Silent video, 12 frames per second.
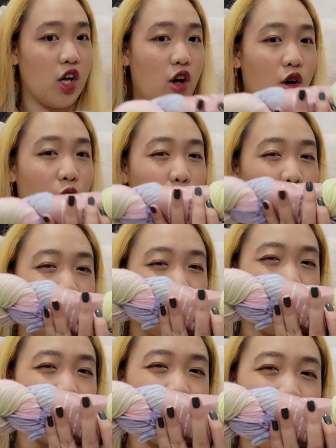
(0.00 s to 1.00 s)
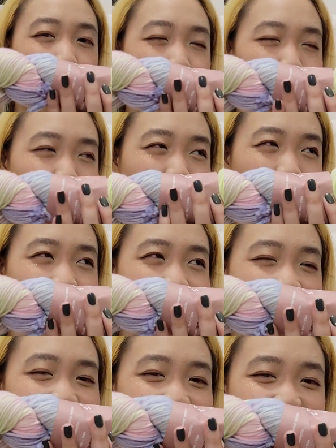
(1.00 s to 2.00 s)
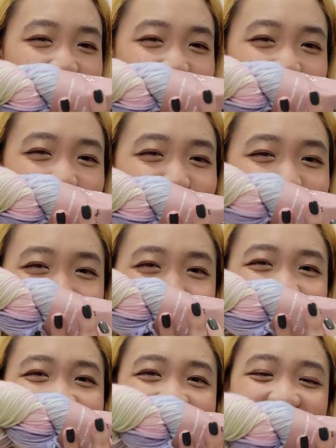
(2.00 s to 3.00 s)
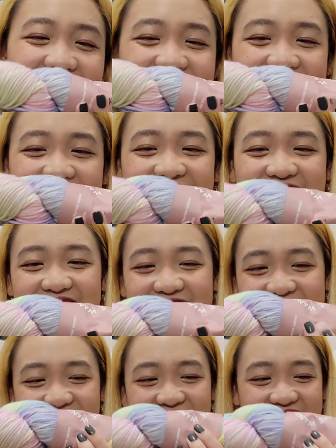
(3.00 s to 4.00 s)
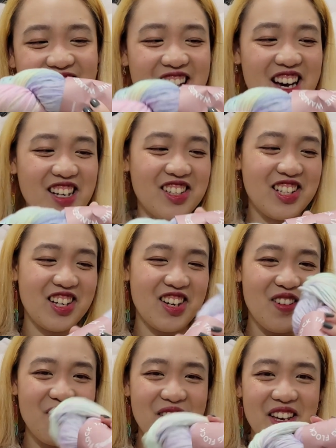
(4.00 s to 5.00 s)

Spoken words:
almost a whole skein of cosmic tie-dye again like last time.